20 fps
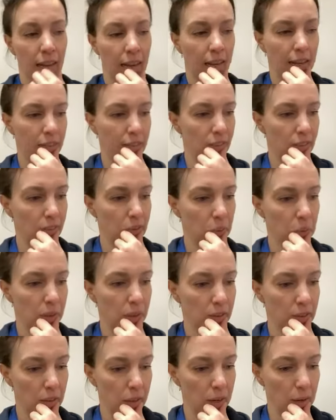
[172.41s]
And she
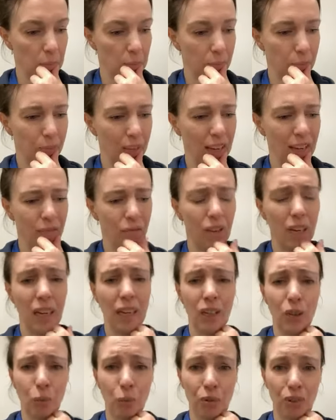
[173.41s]
was getting
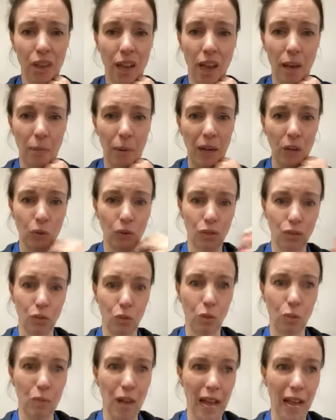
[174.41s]
really upset about
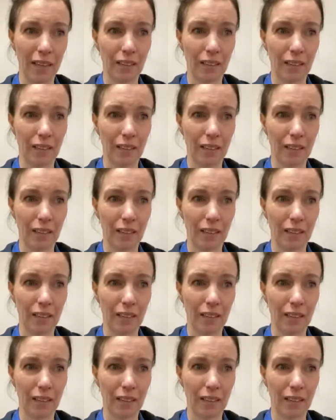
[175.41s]
some